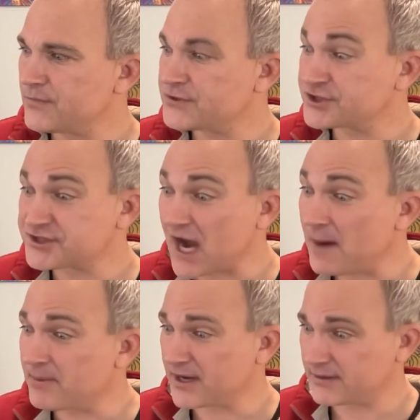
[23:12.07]

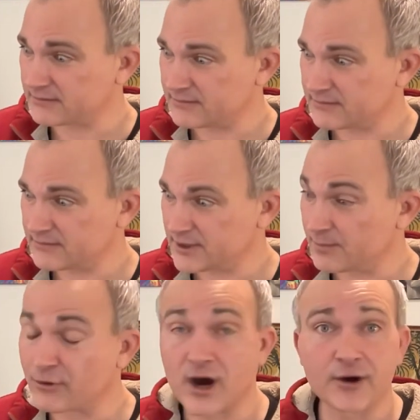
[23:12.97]
stopping the
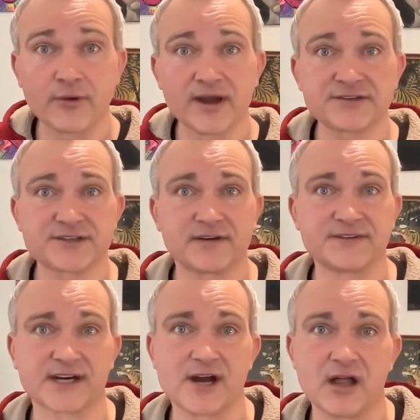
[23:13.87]
progress of
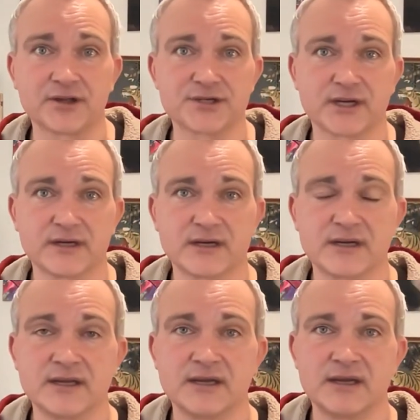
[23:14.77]
technology.
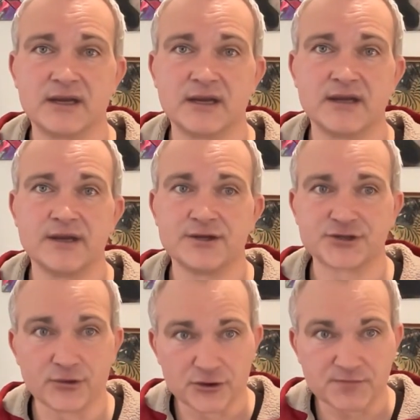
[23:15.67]

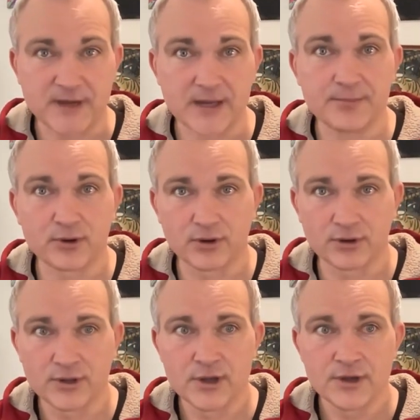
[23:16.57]
So there's
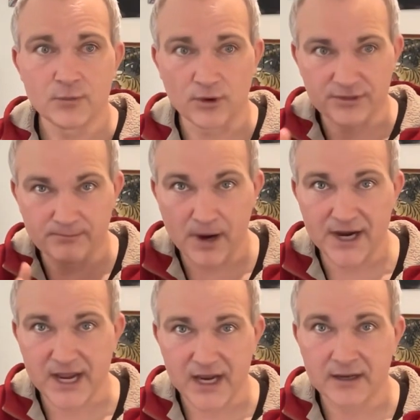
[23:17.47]
people with
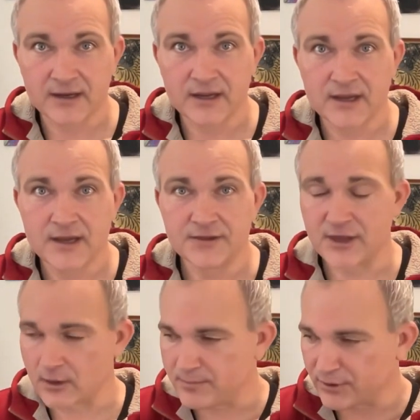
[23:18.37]
money
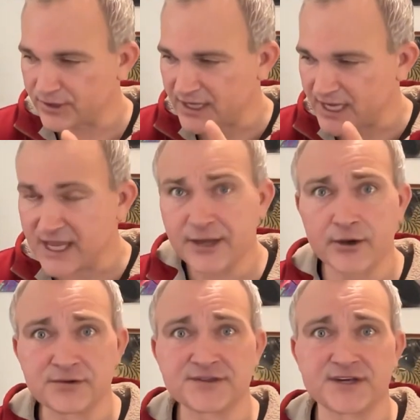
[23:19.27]
that are building
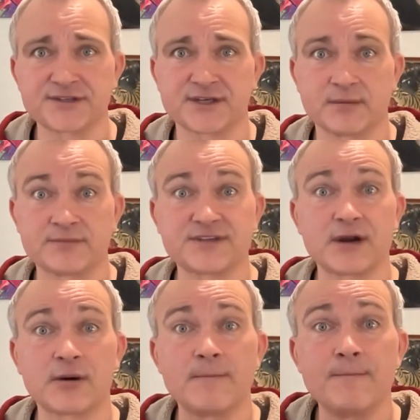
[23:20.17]
ecosystems
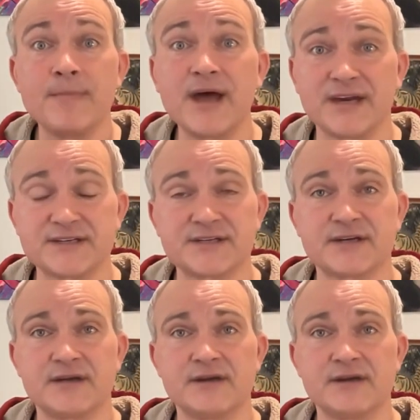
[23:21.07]
that are meant